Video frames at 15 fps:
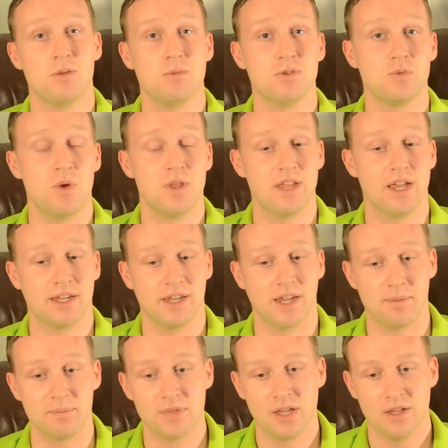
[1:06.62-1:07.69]
They almost won that
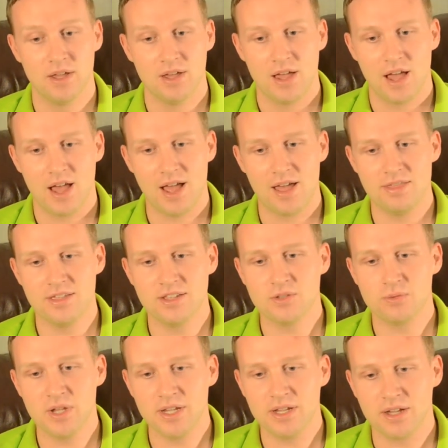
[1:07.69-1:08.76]
game. This
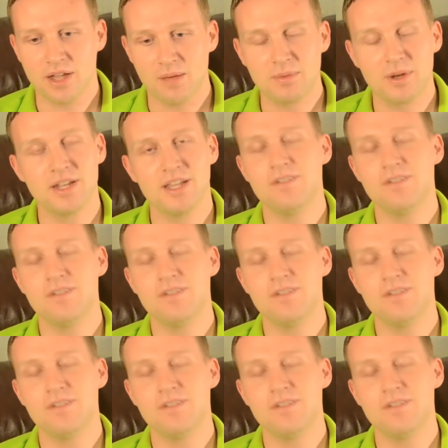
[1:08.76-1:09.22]
week, I'm going to